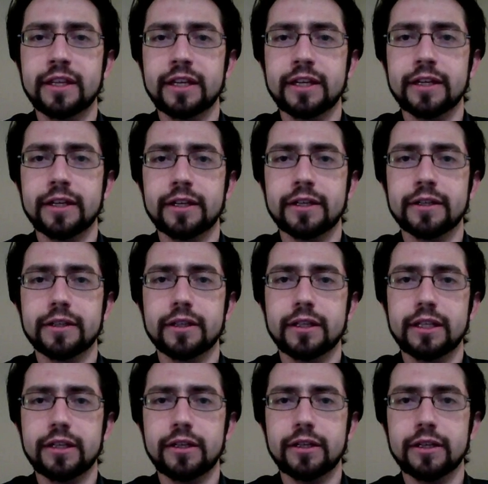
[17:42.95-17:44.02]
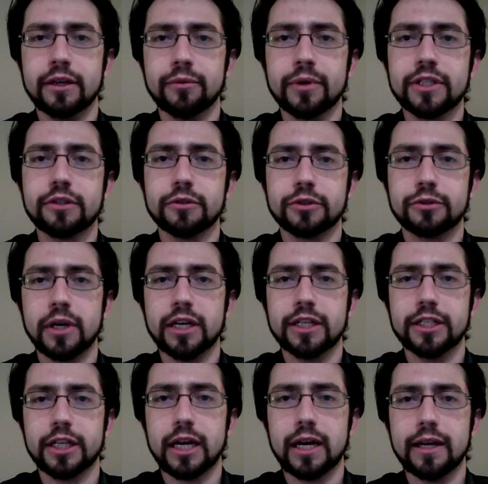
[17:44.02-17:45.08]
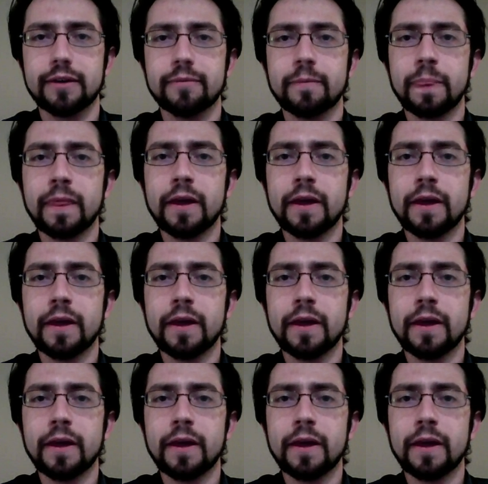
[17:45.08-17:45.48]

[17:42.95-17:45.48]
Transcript: the original strategy guide,